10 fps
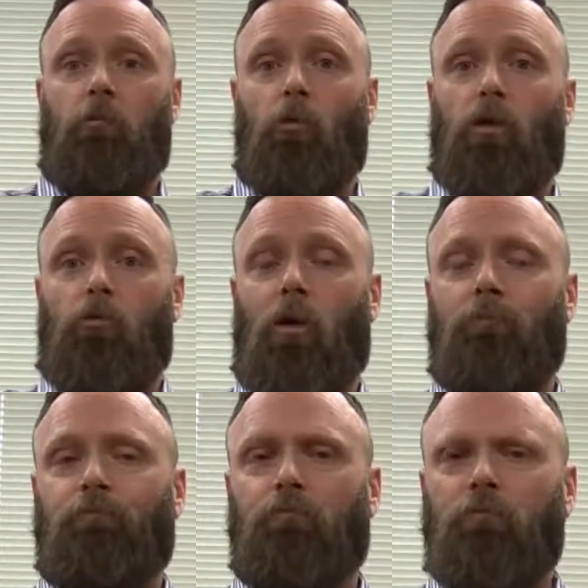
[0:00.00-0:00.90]
port as
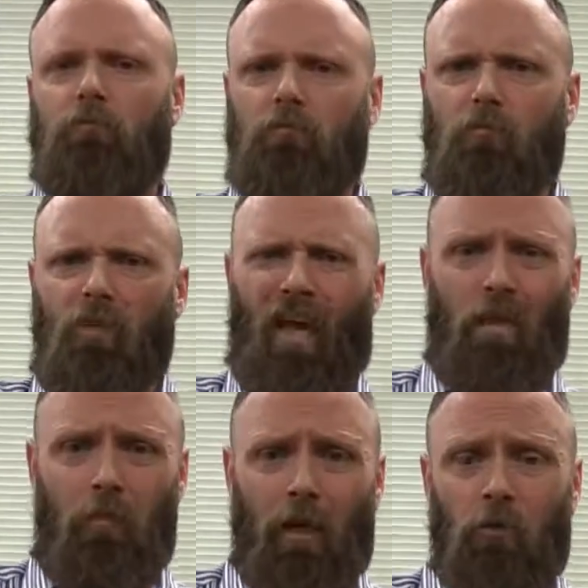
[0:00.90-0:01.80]
well. And
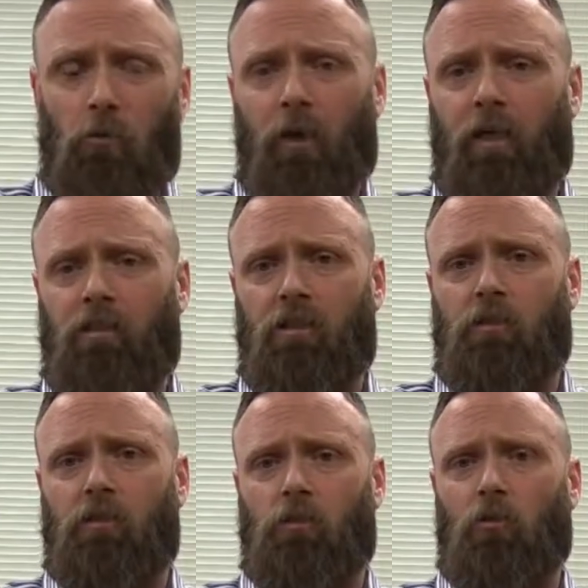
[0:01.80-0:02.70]
the menu is pretty
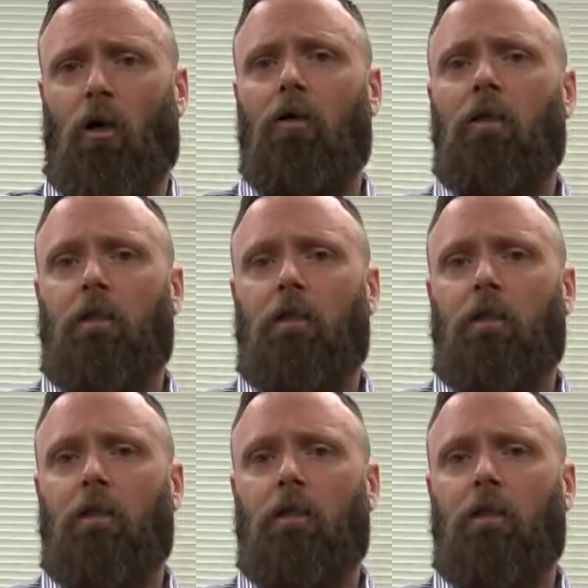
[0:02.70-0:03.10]
consistent as well.